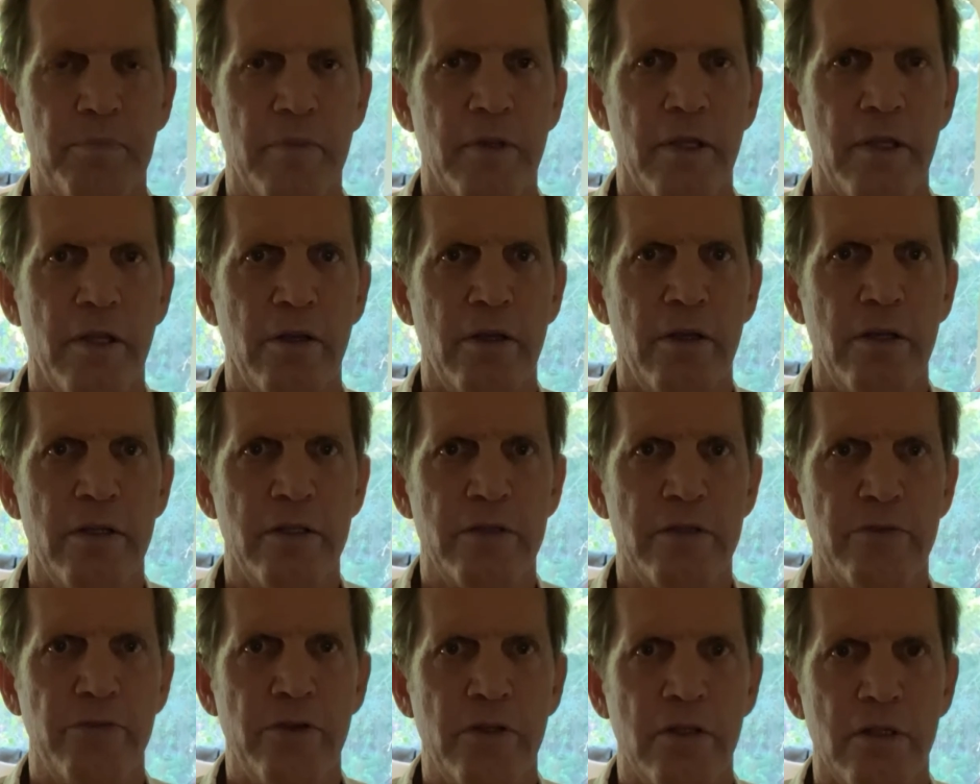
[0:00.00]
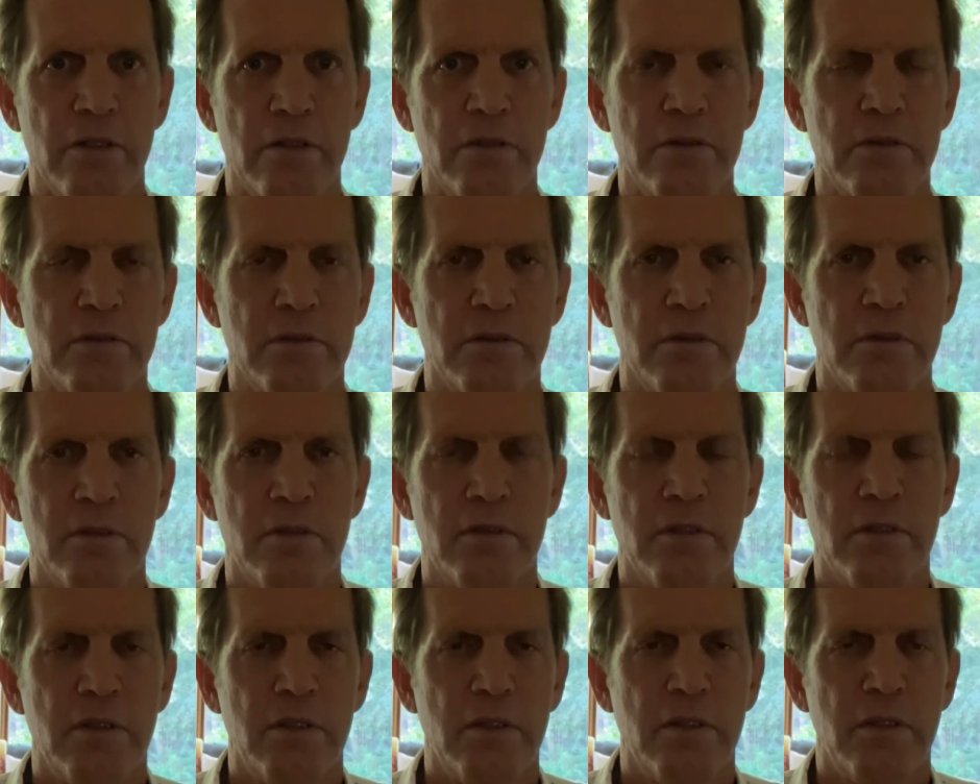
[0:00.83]
you just feel.
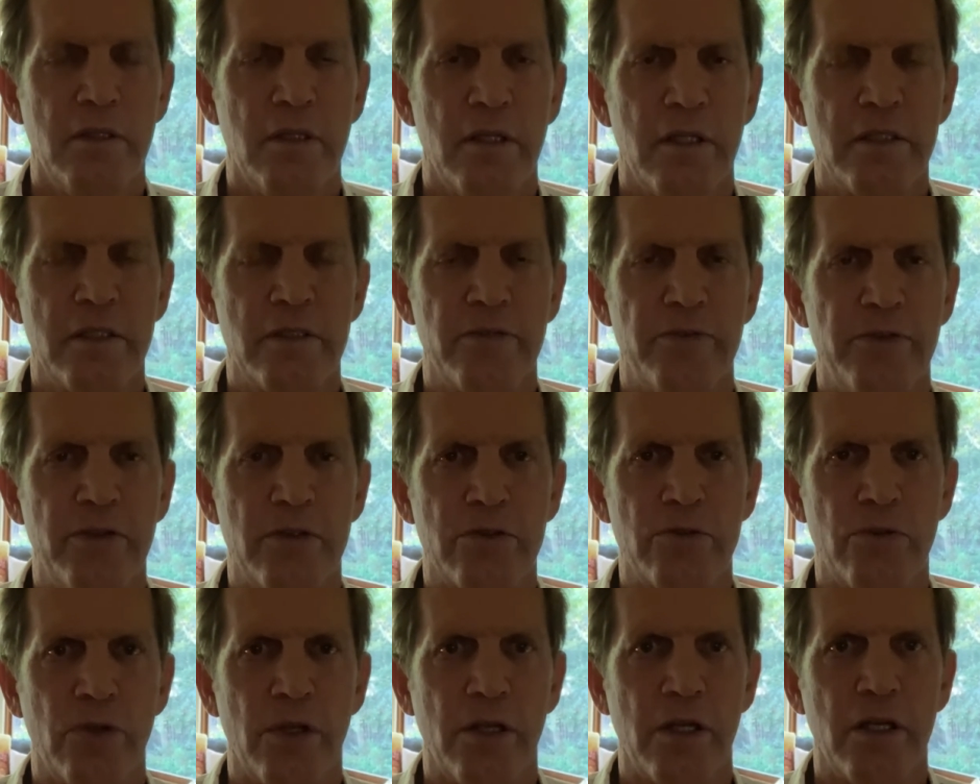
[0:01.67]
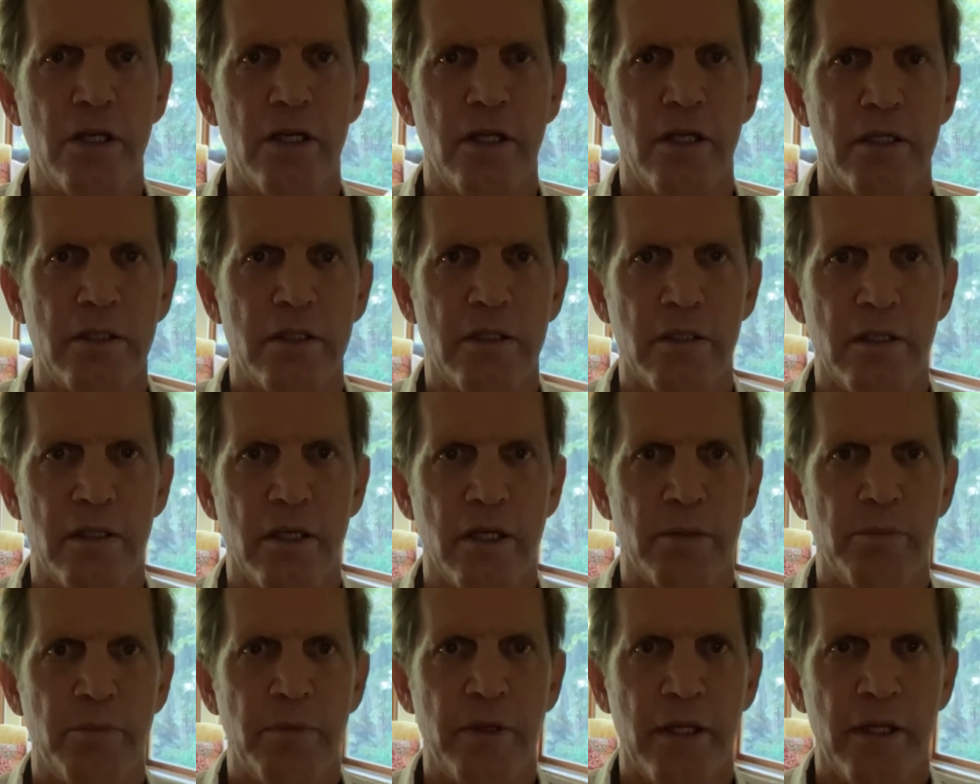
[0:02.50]
It just feels really good,
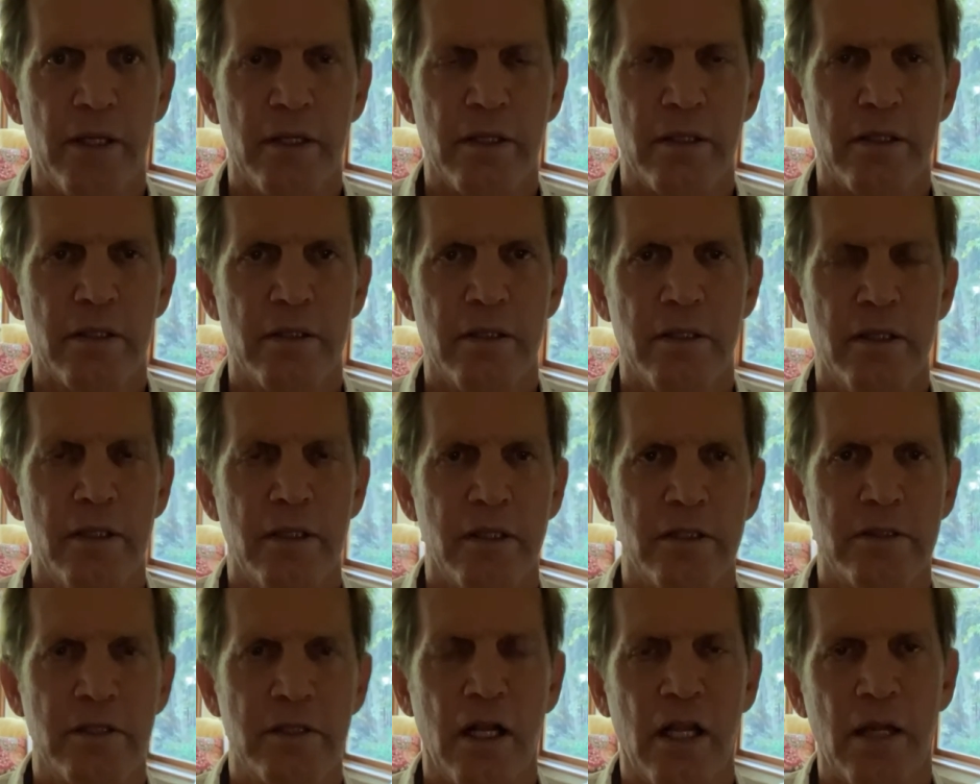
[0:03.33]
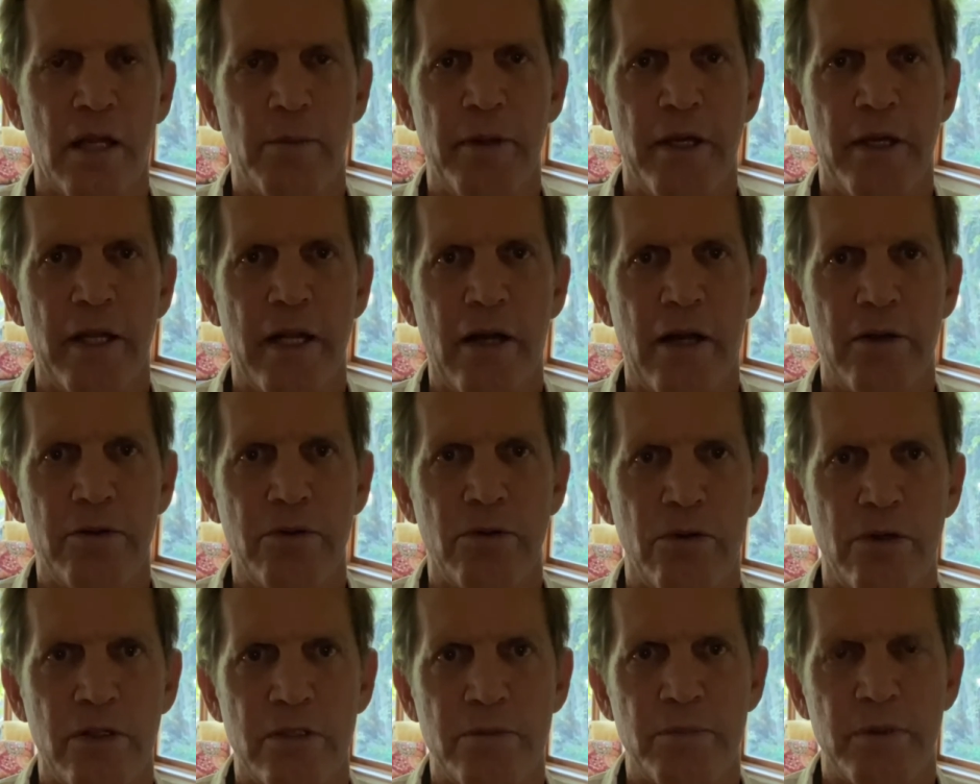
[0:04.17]
it's kind of like being
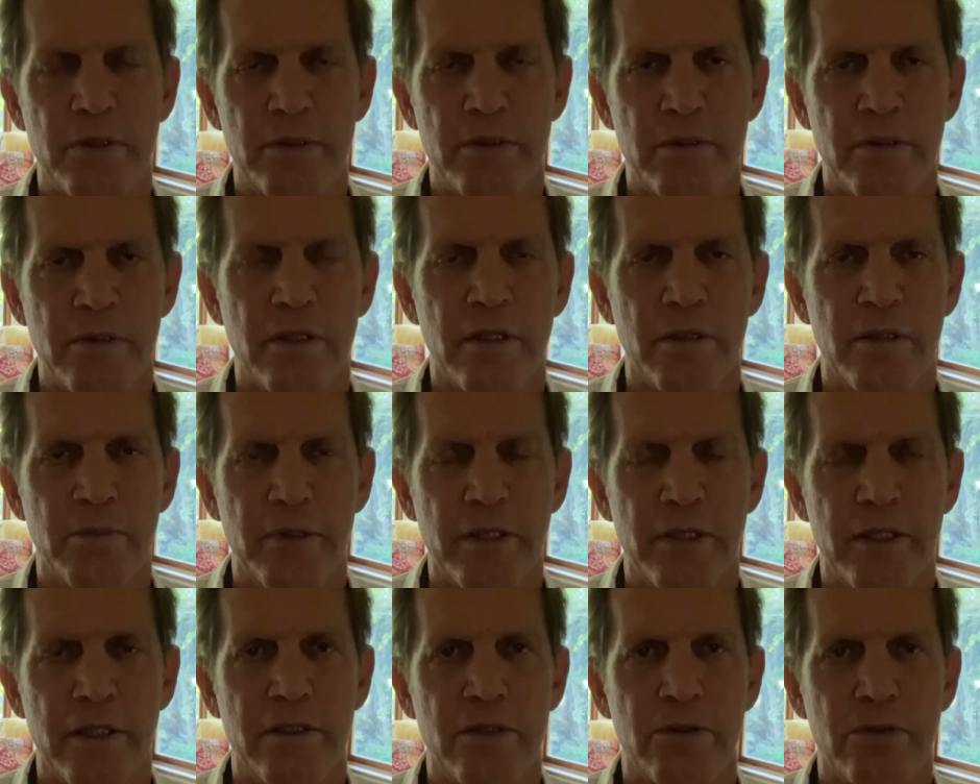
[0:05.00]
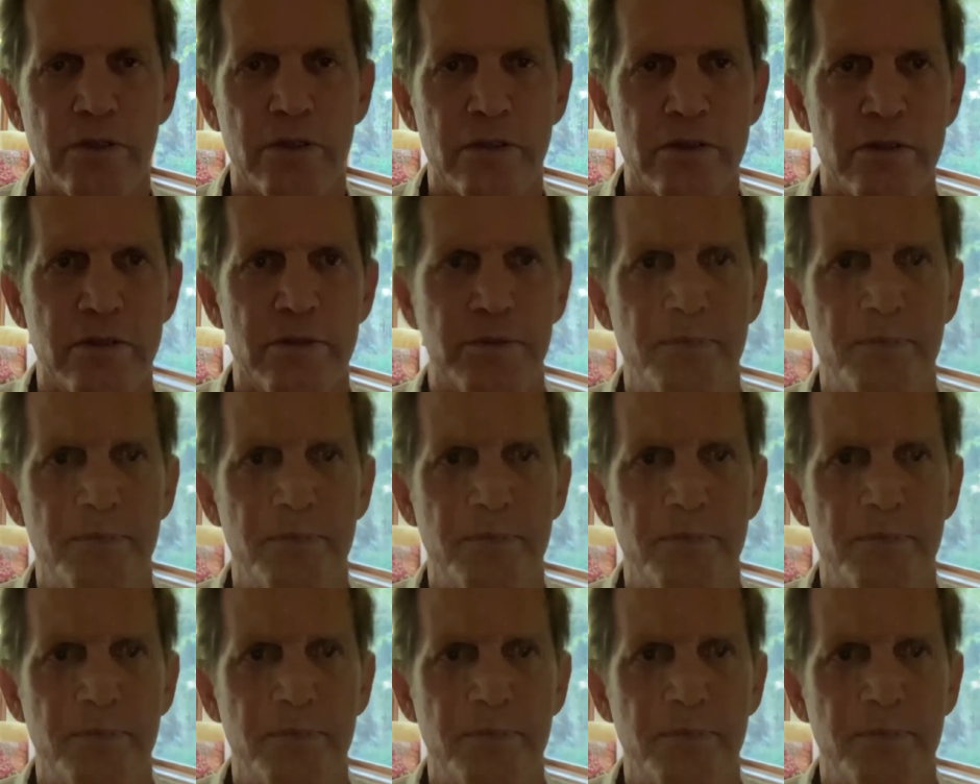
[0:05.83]
outdoors, but being indoors.